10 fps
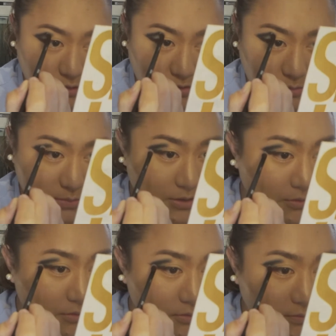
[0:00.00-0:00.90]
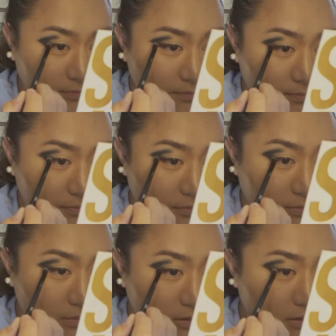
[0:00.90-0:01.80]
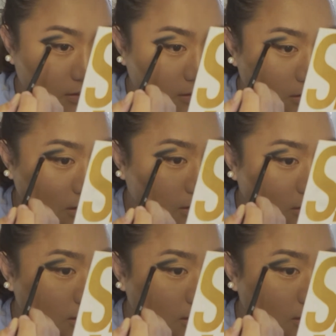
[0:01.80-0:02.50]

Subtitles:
to the middle, and